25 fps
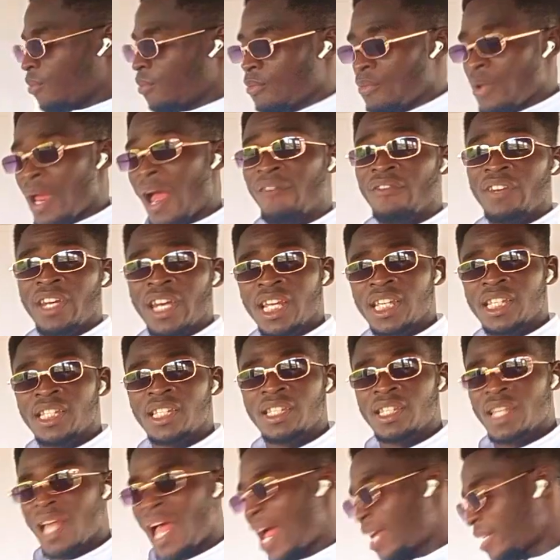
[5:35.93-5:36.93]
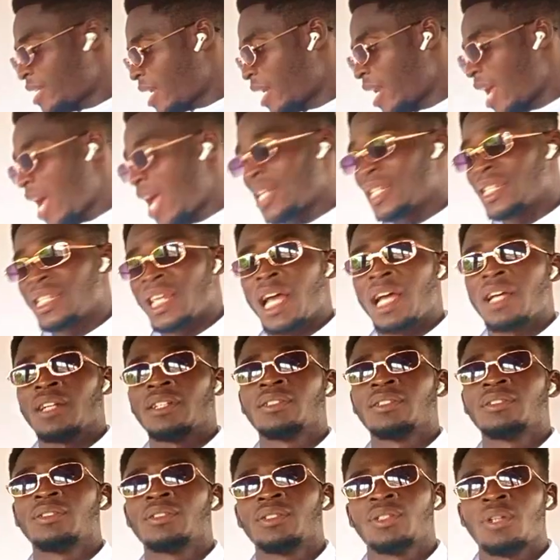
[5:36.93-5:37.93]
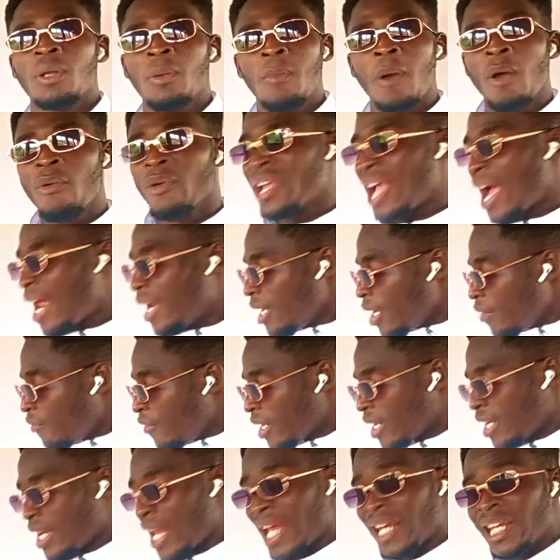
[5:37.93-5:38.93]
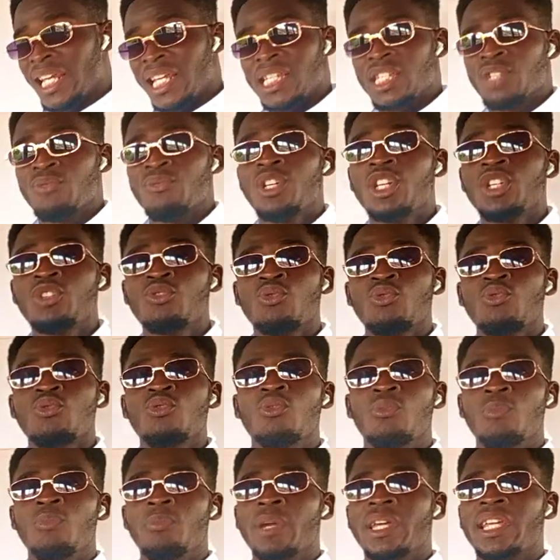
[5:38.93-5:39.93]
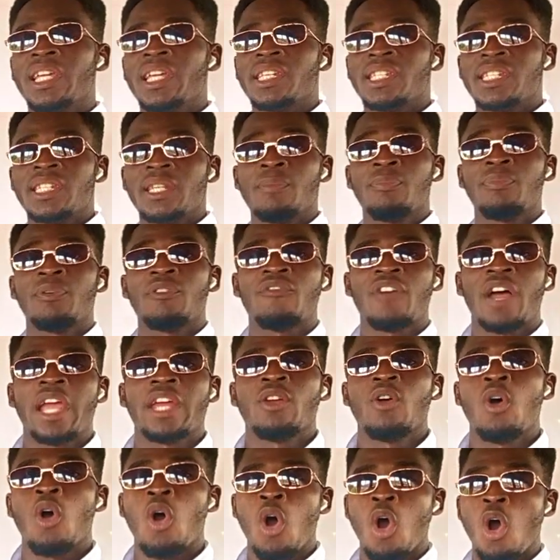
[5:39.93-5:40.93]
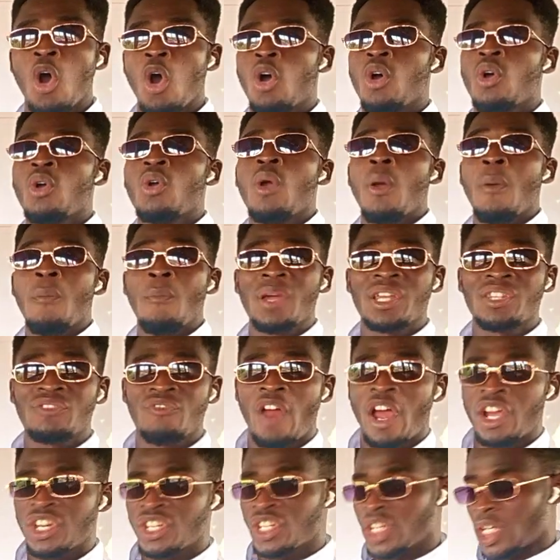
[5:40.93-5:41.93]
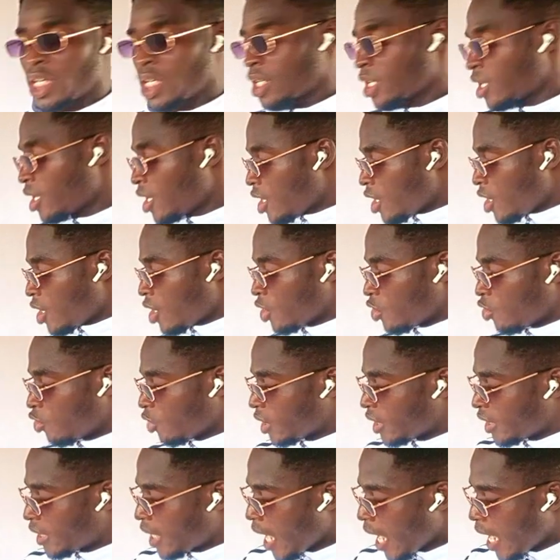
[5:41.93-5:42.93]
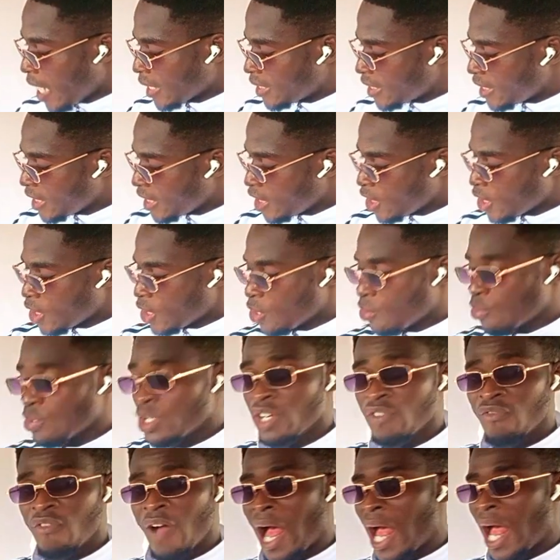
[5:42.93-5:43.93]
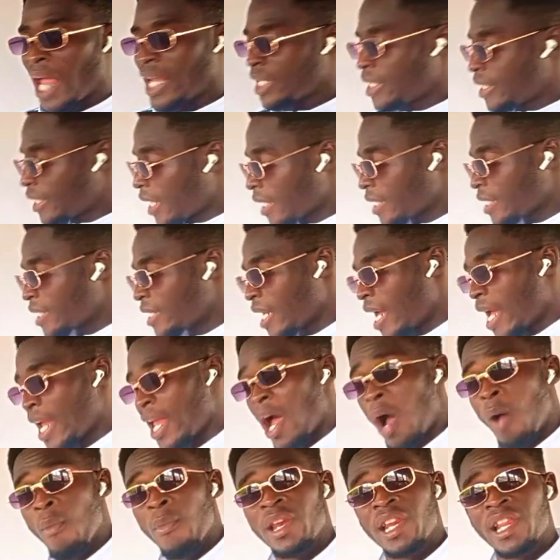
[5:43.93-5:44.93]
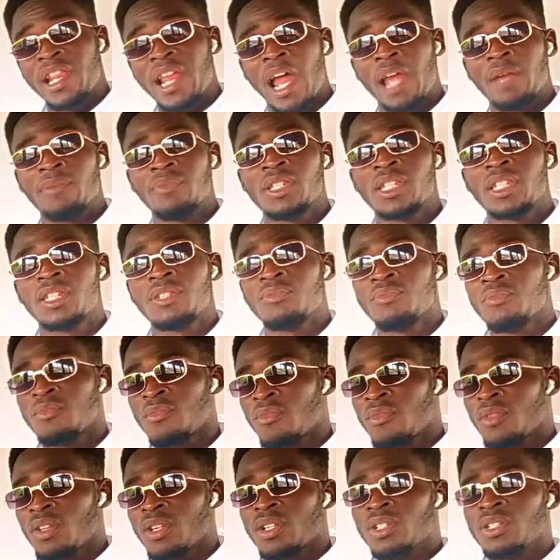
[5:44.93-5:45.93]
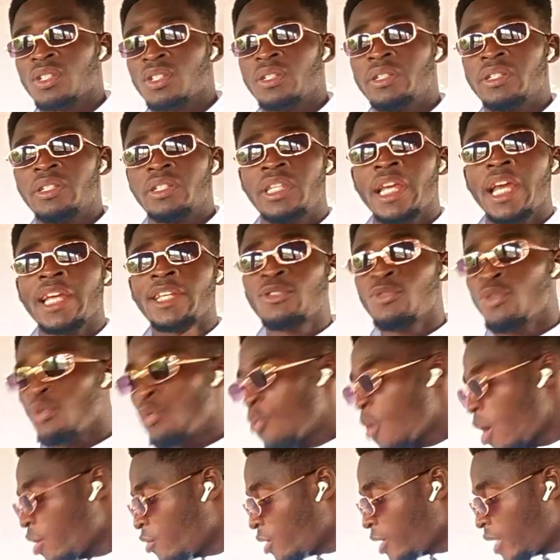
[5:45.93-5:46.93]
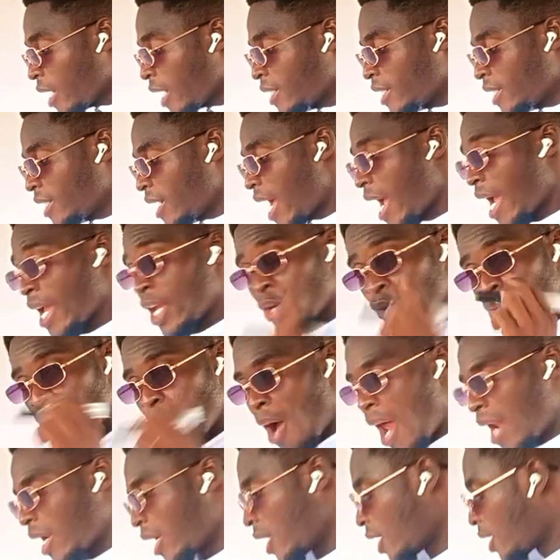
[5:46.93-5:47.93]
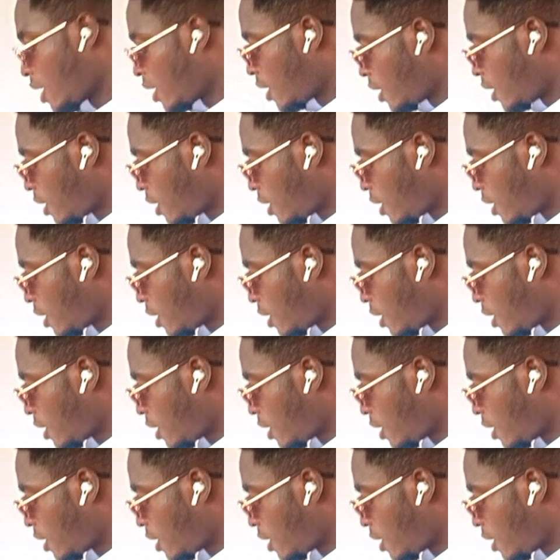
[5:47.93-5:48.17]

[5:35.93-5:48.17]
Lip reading: We have this as an answer, but we can't leave it like this. We need to make it simplified or mixed fraction. So 30 will divide 39 how many times? 30 will go to 39, 1.